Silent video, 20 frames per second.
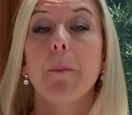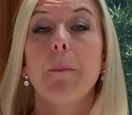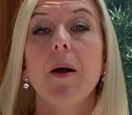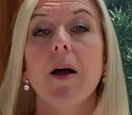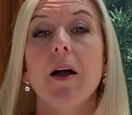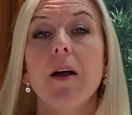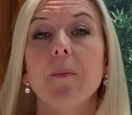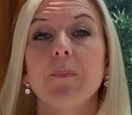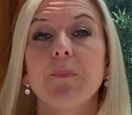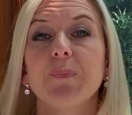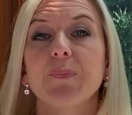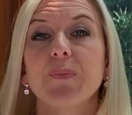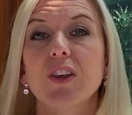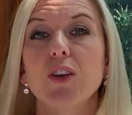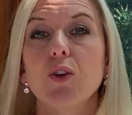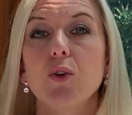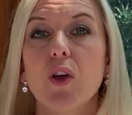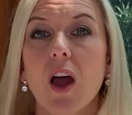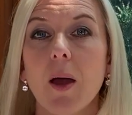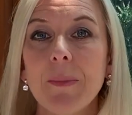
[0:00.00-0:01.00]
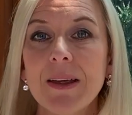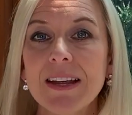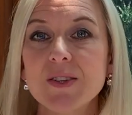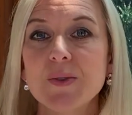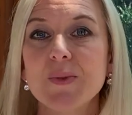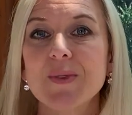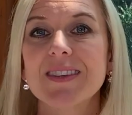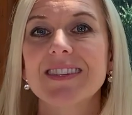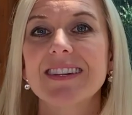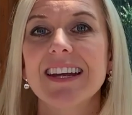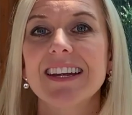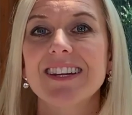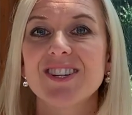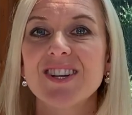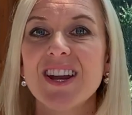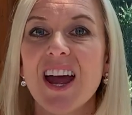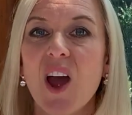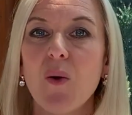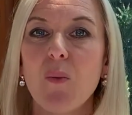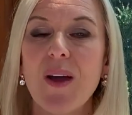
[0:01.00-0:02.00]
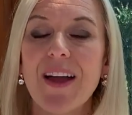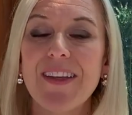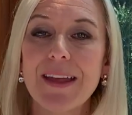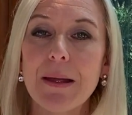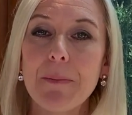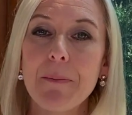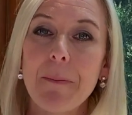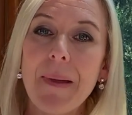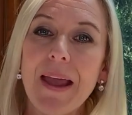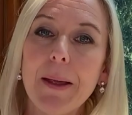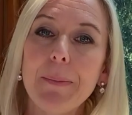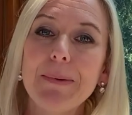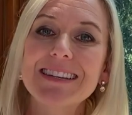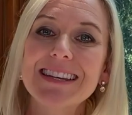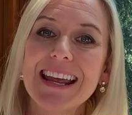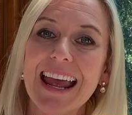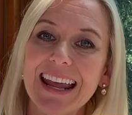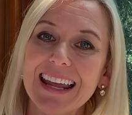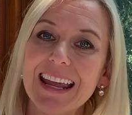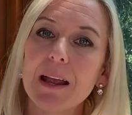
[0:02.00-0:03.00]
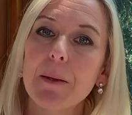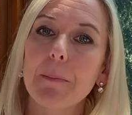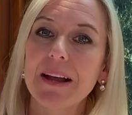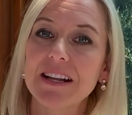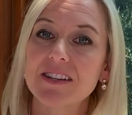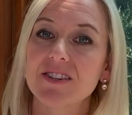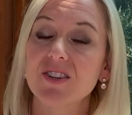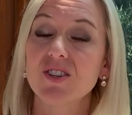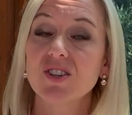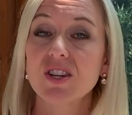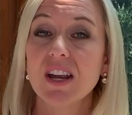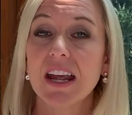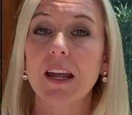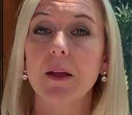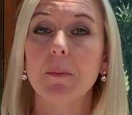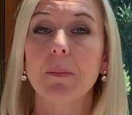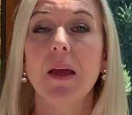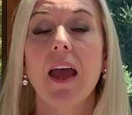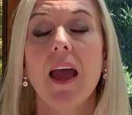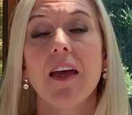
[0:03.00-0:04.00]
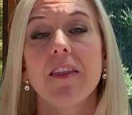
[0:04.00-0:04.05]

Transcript: But you're coming into a stage now where they may be taking better shape.